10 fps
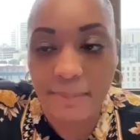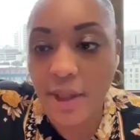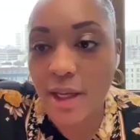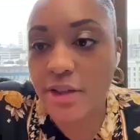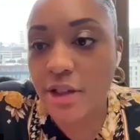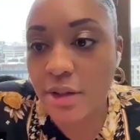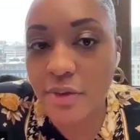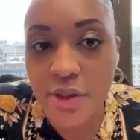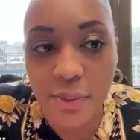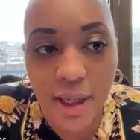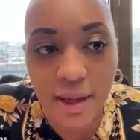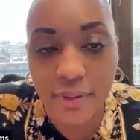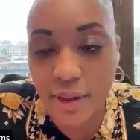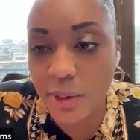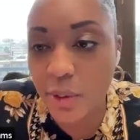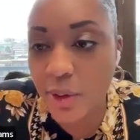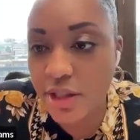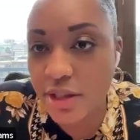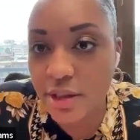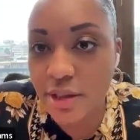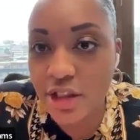okay. I'll start over. So we have a couple questions.